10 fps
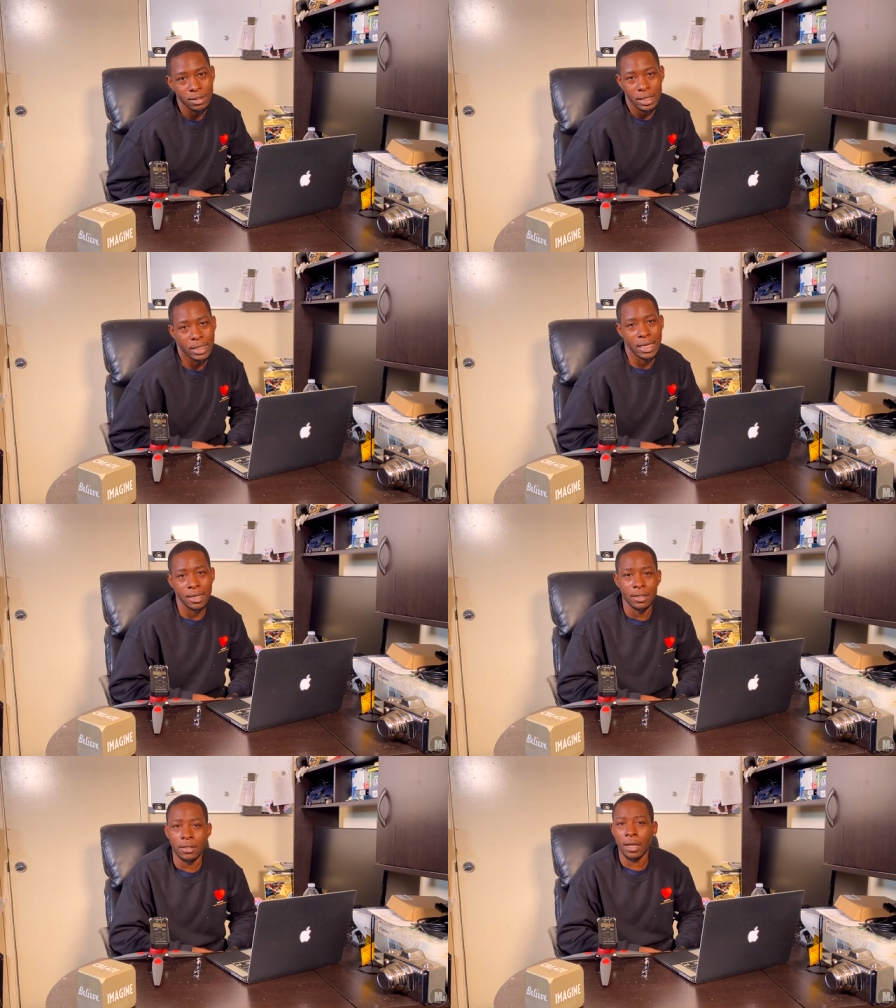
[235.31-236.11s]

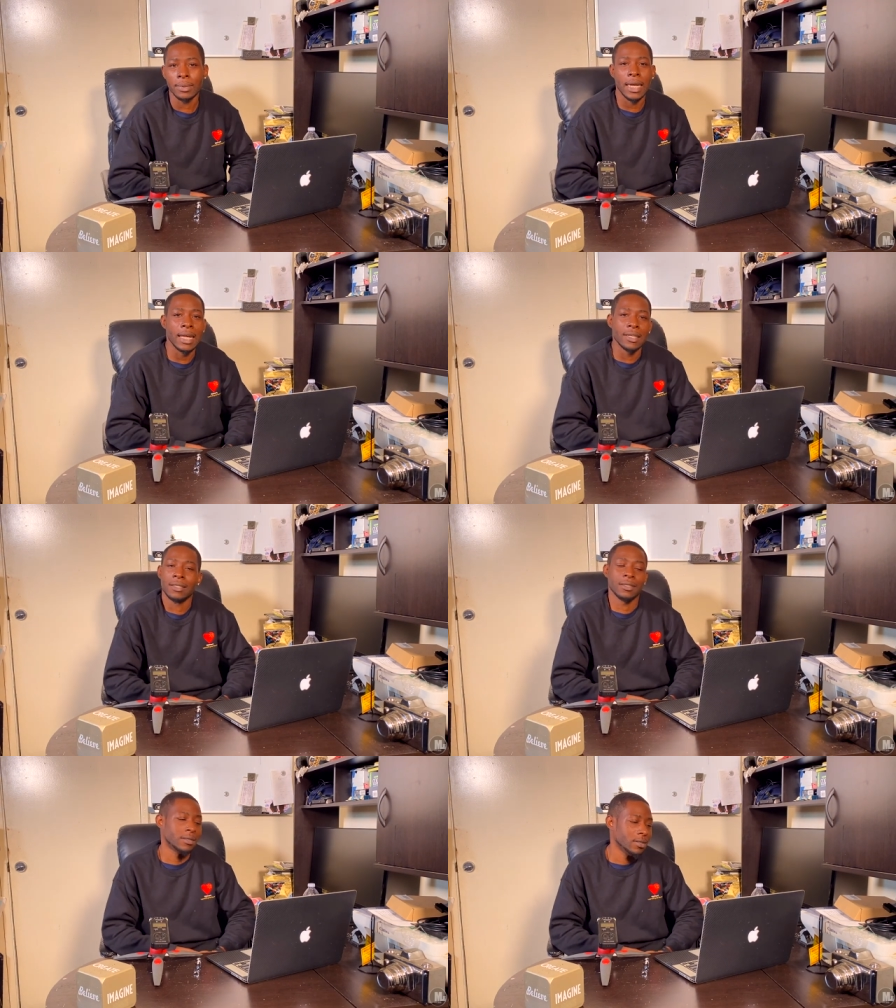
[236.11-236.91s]
then you know I'm saying
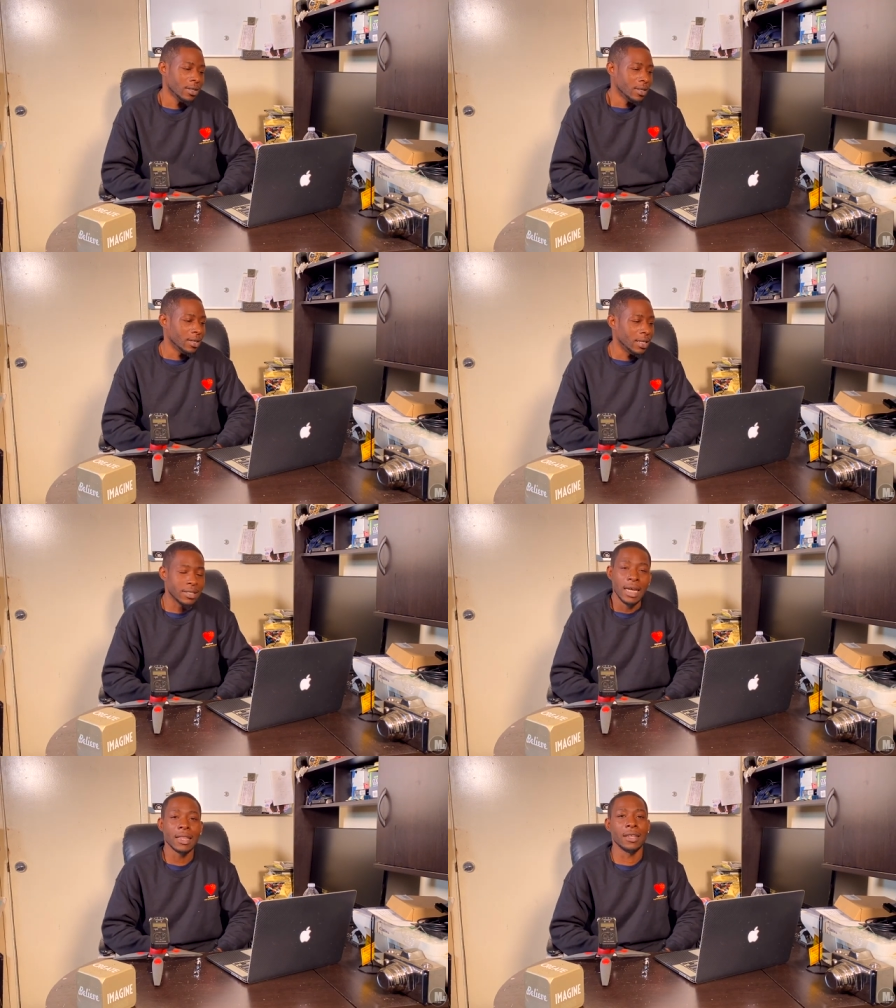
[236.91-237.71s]
it's it's
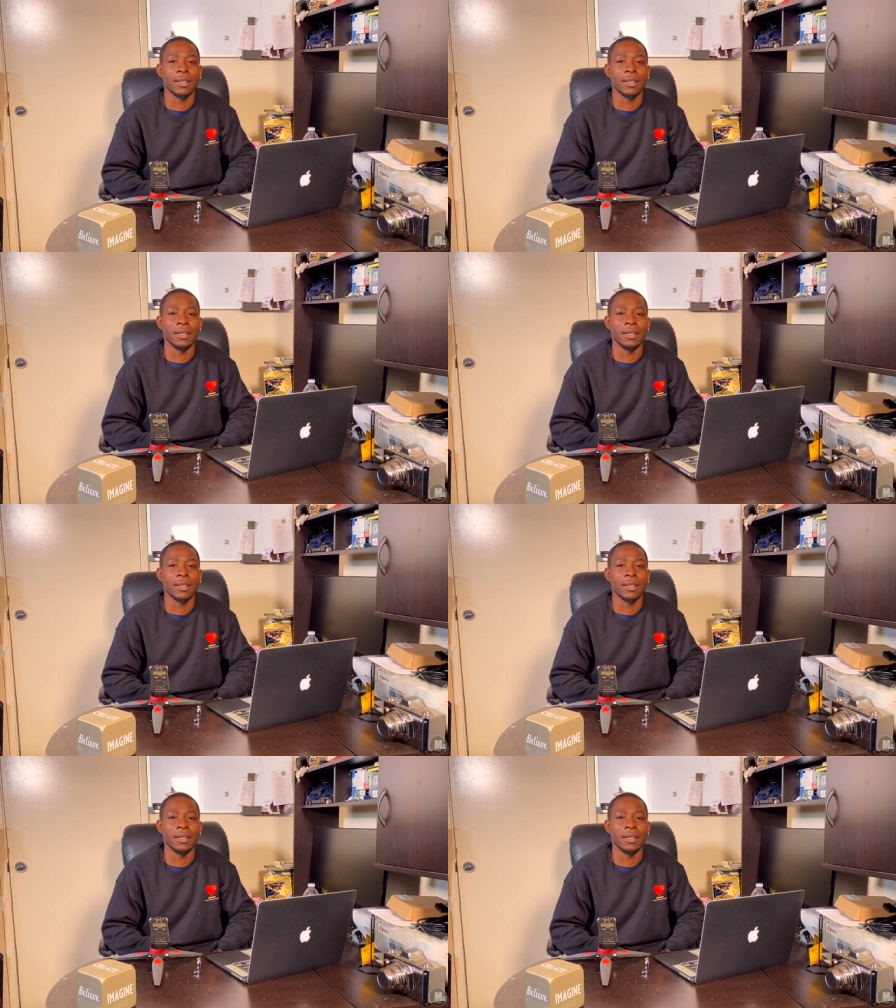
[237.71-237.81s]
nothing.